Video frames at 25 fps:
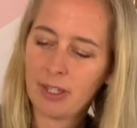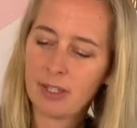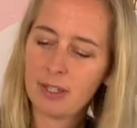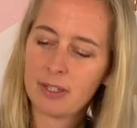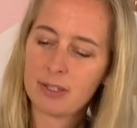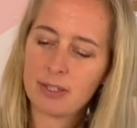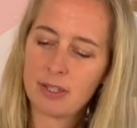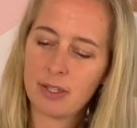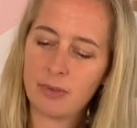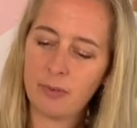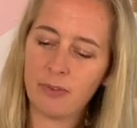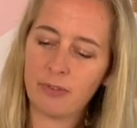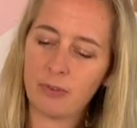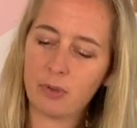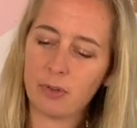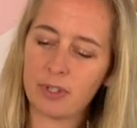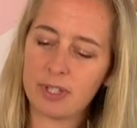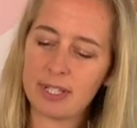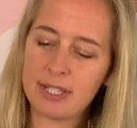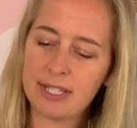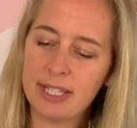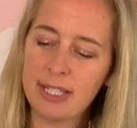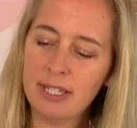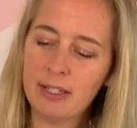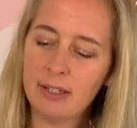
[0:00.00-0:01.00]
So we've got the
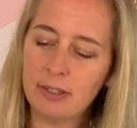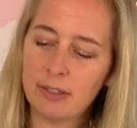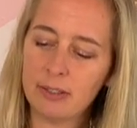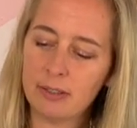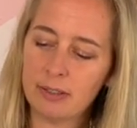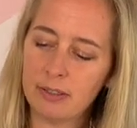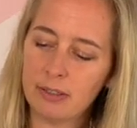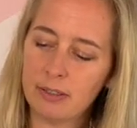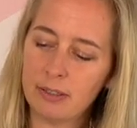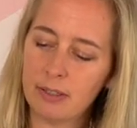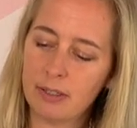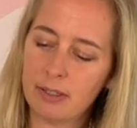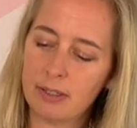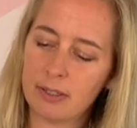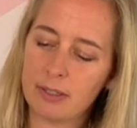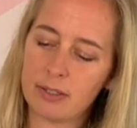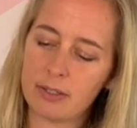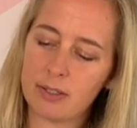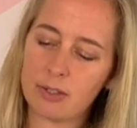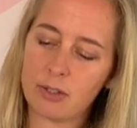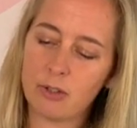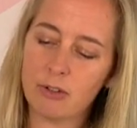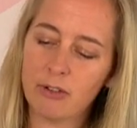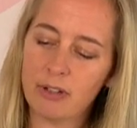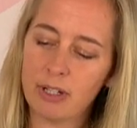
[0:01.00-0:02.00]
single
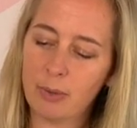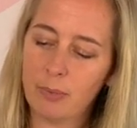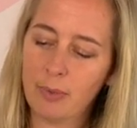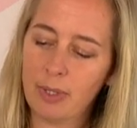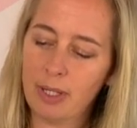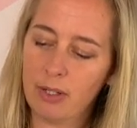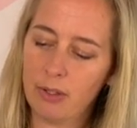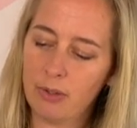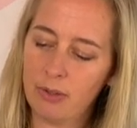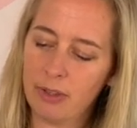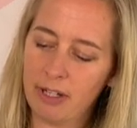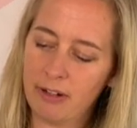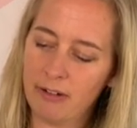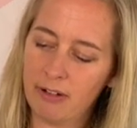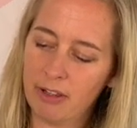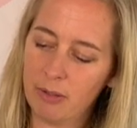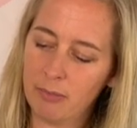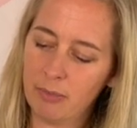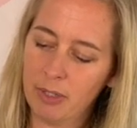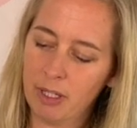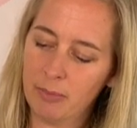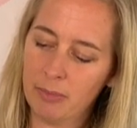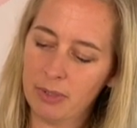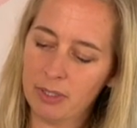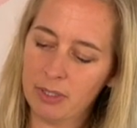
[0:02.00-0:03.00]
scoring wheel on there at the
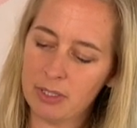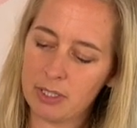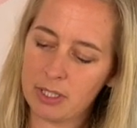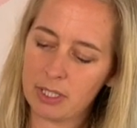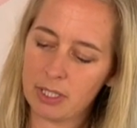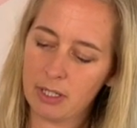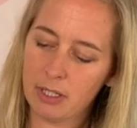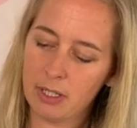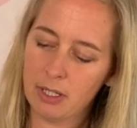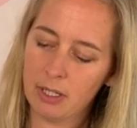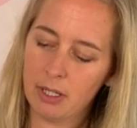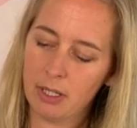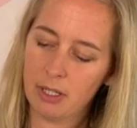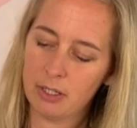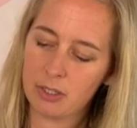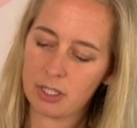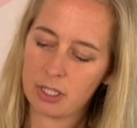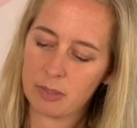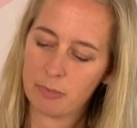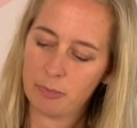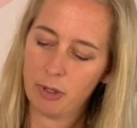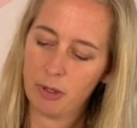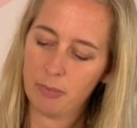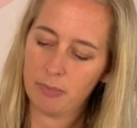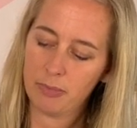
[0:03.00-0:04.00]
moment. I'll
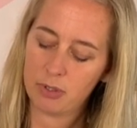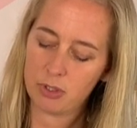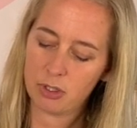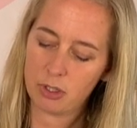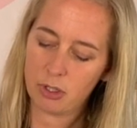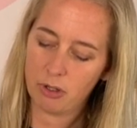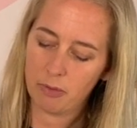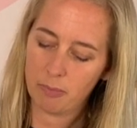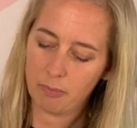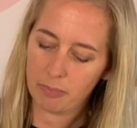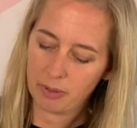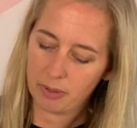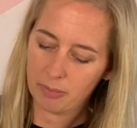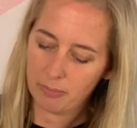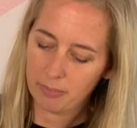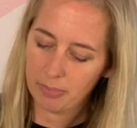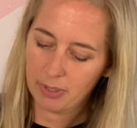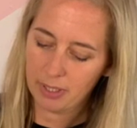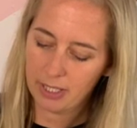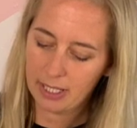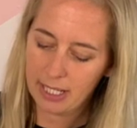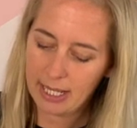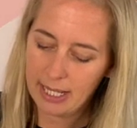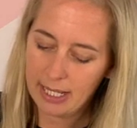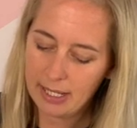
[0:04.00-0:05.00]
just pop the top and pull
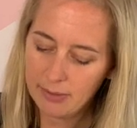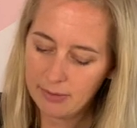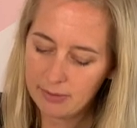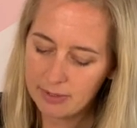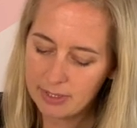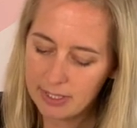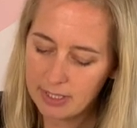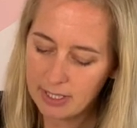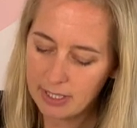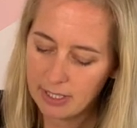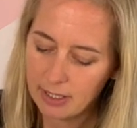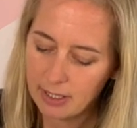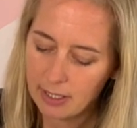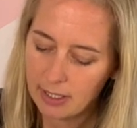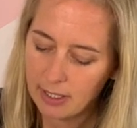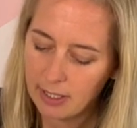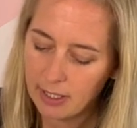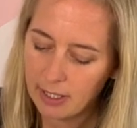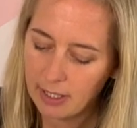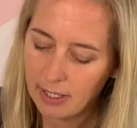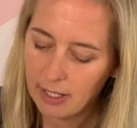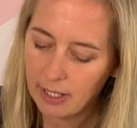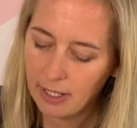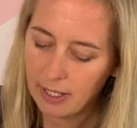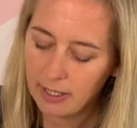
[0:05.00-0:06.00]
it out,
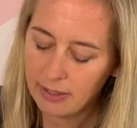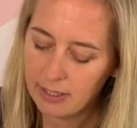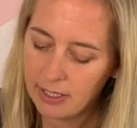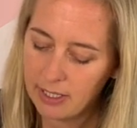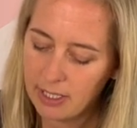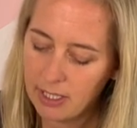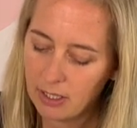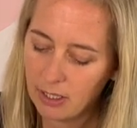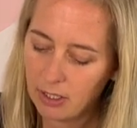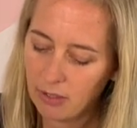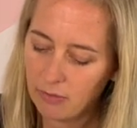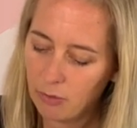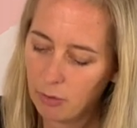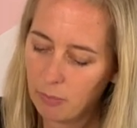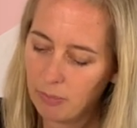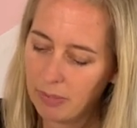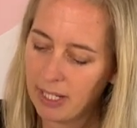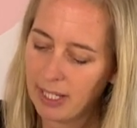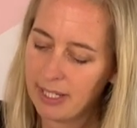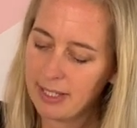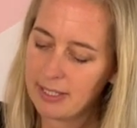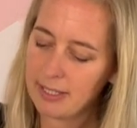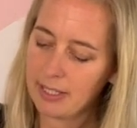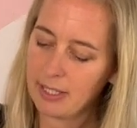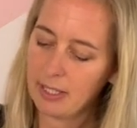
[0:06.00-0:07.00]
and then you can
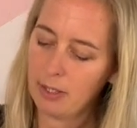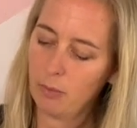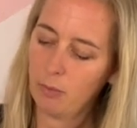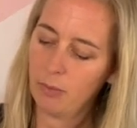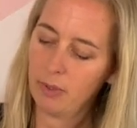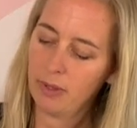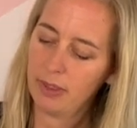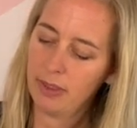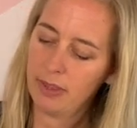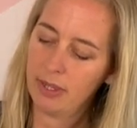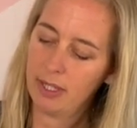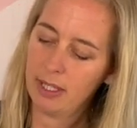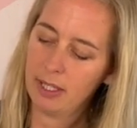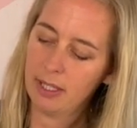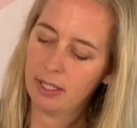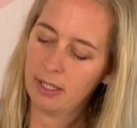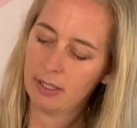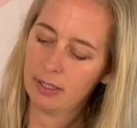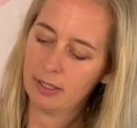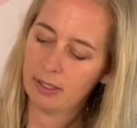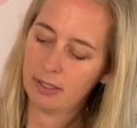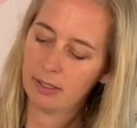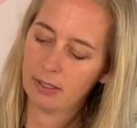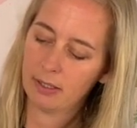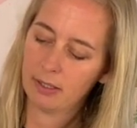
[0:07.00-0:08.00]
replace it with the
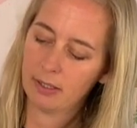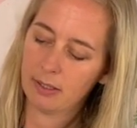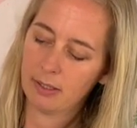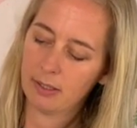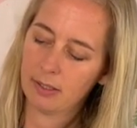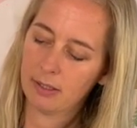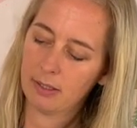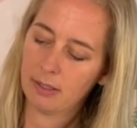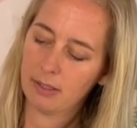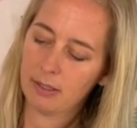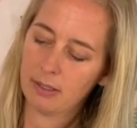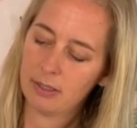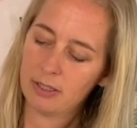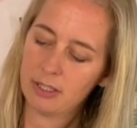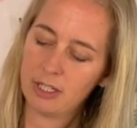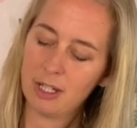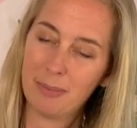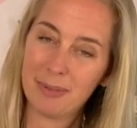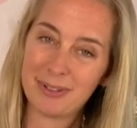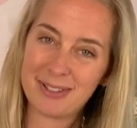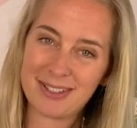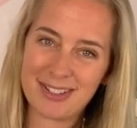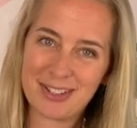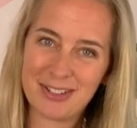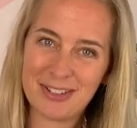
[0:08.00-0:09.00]

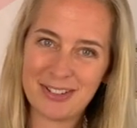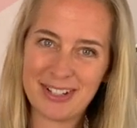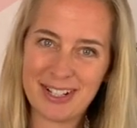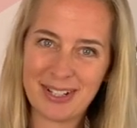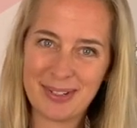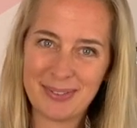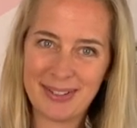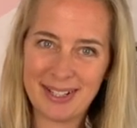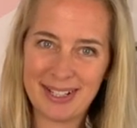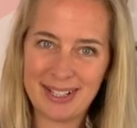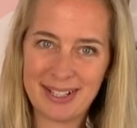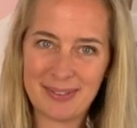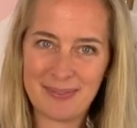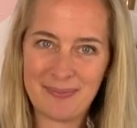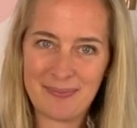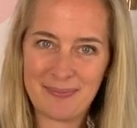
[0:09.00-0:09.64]
double scoring wheel.